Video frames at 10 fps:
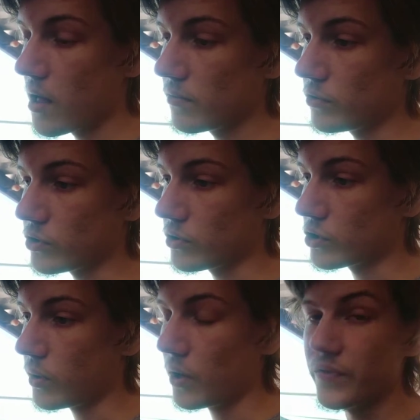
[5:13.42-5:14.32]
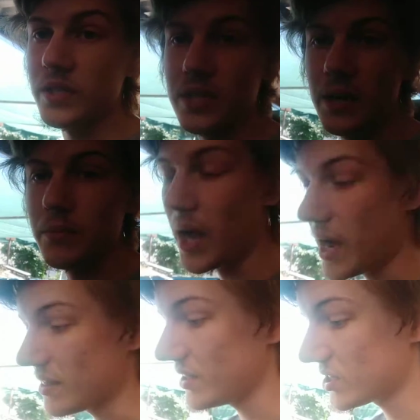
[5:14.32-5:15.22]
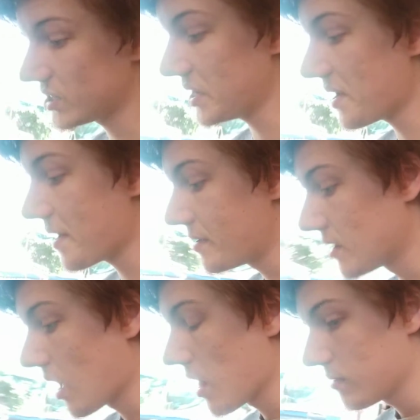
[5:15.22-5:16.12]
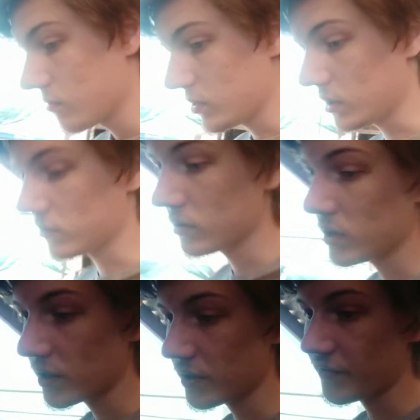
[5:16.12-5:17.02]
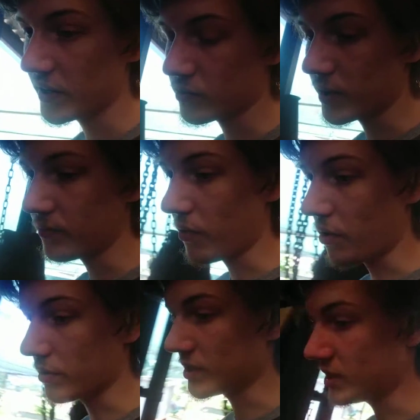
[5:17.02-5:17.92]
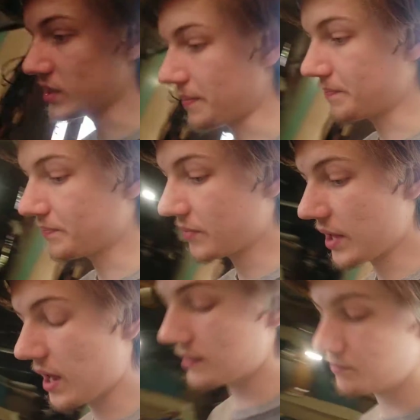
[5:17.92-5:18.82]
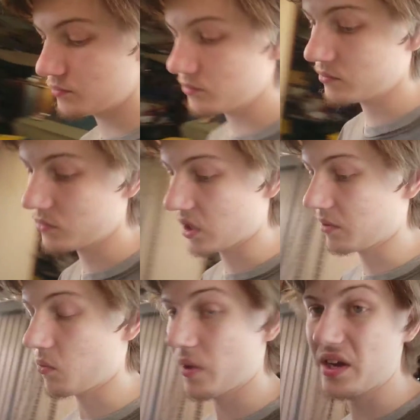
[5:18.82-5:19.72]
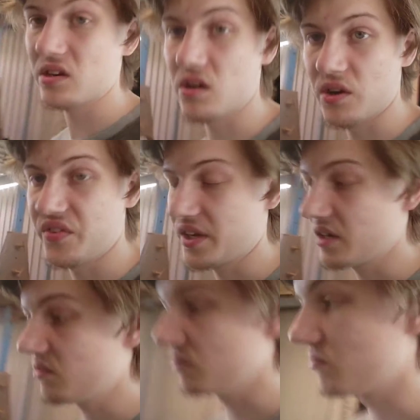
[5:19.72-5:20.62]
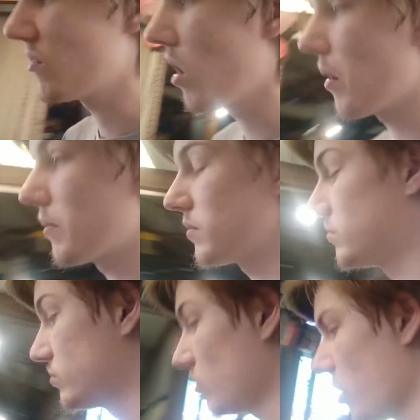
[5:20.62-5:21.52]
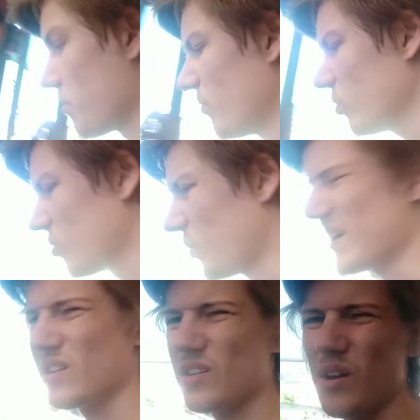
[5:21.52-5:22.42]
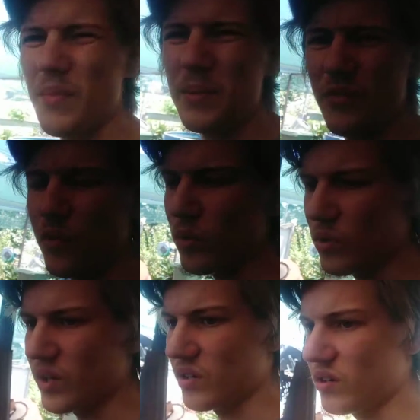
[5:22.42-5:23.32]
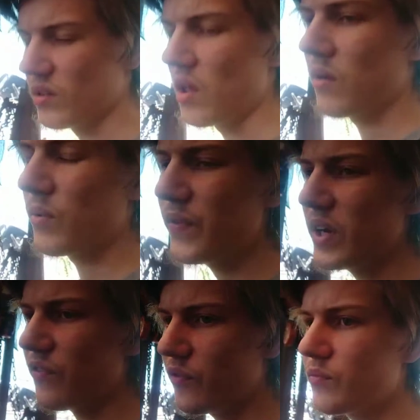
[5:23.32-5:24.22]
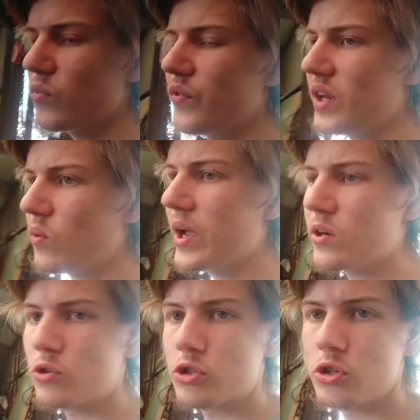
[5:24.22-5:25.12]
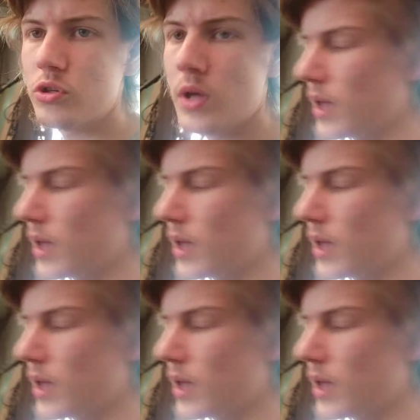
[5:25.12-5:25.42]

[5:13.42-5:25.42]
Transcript: was on the 12th of December, and this year, well, things went wrong, didn't it? Like a week ago, I think. Or, no, more than a week ago, maybe a fortnight ago. Within a week or two,